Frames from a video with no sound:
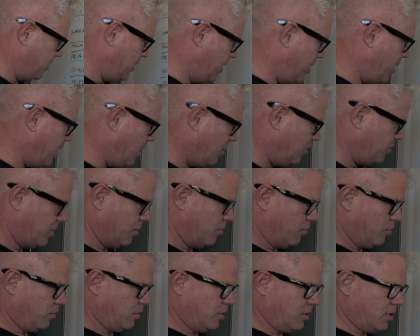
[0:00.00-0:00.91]
Here's the
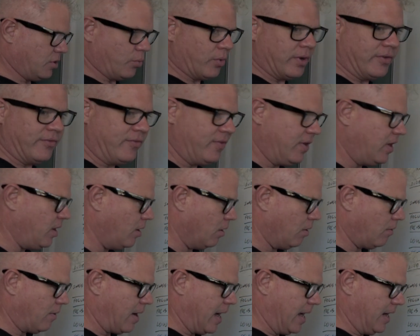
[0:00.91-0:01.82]

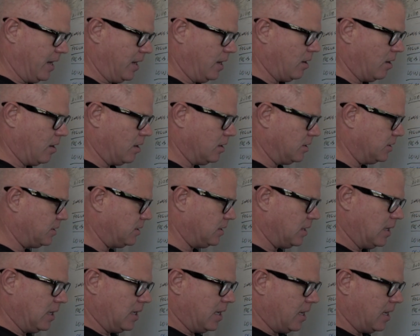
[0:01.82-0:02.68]
reveal right here is